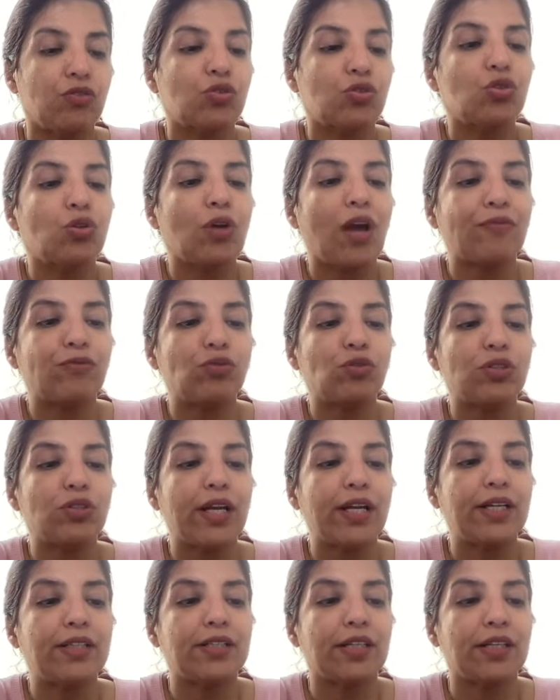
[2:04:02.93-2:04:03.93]
So you have to
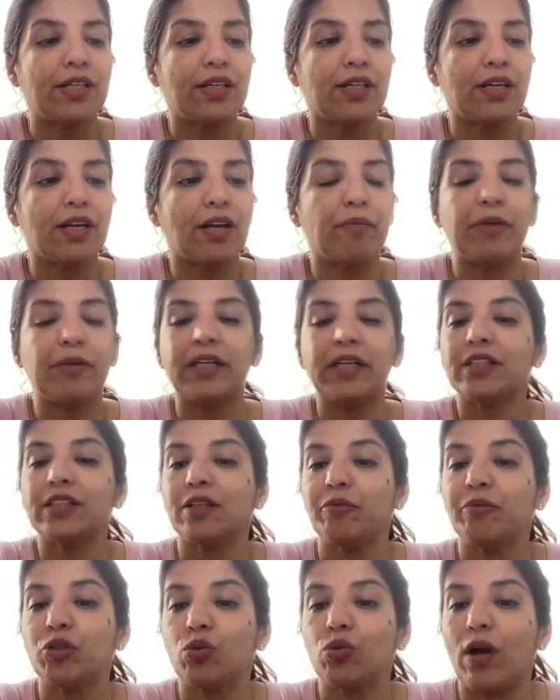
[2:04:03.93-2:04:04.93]
take dinner na beta.
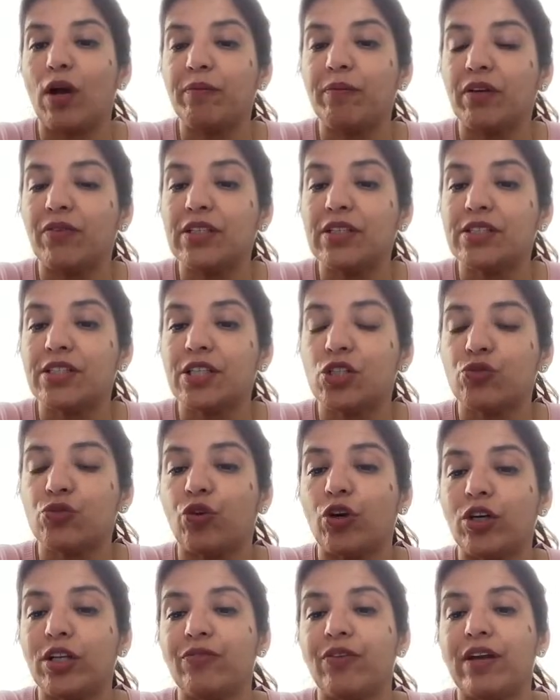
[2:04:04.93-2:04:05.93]
Tabhi to I'm giving
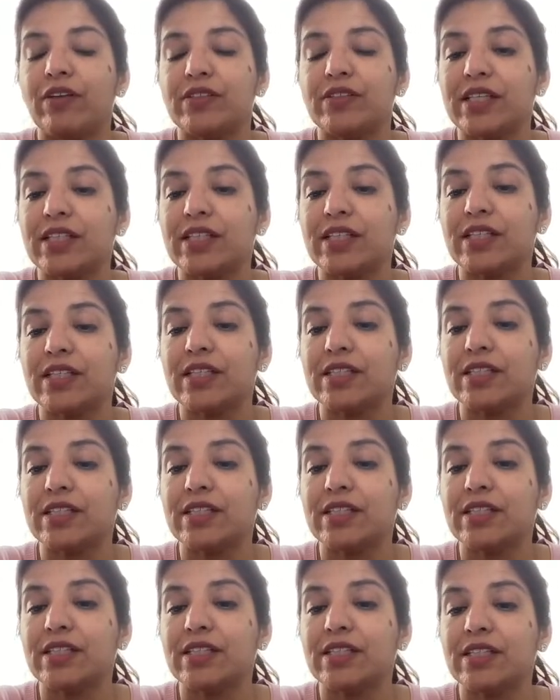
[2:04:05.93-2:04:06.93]
6:45,
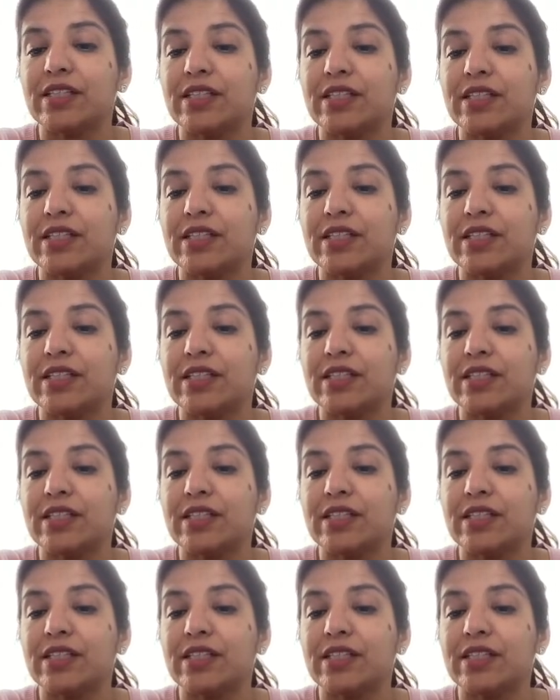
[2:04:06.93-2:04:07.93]
6:40 ho raha abhi.
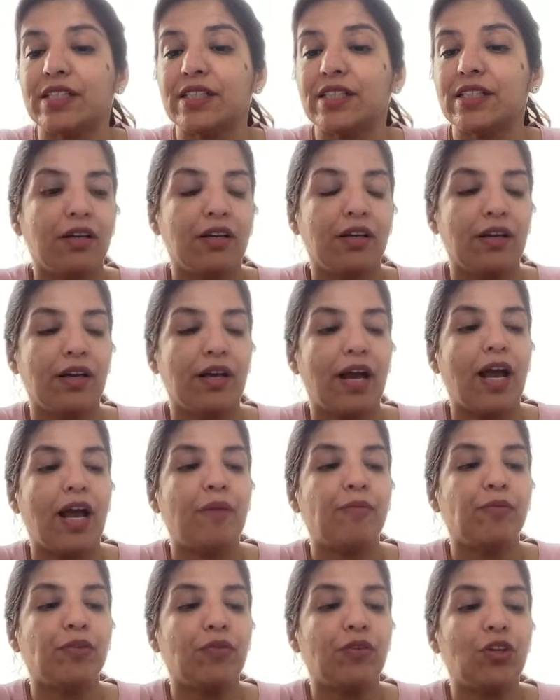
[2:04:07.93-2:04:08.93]

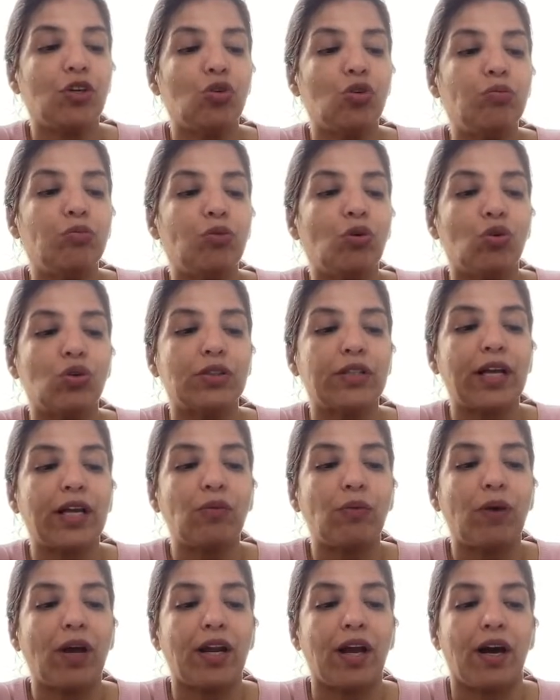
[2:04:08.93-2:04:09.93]
I'm giving you more
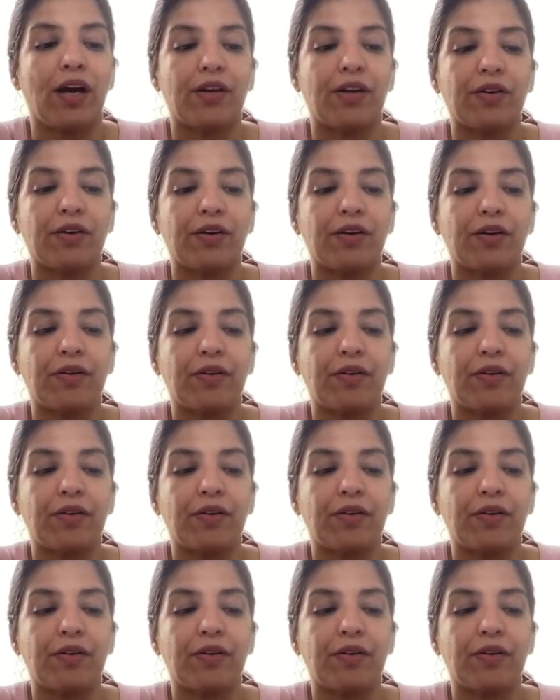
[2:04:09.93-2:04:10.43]
than 1 hour.